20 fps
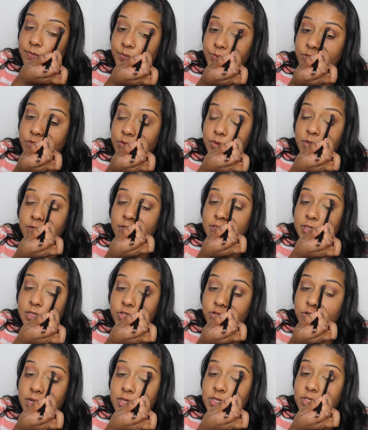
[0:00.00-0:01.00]
towards the
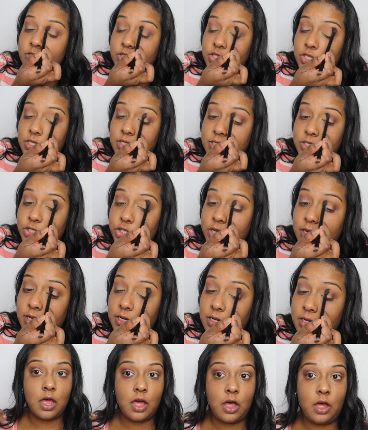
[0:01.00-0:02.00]
transition shade.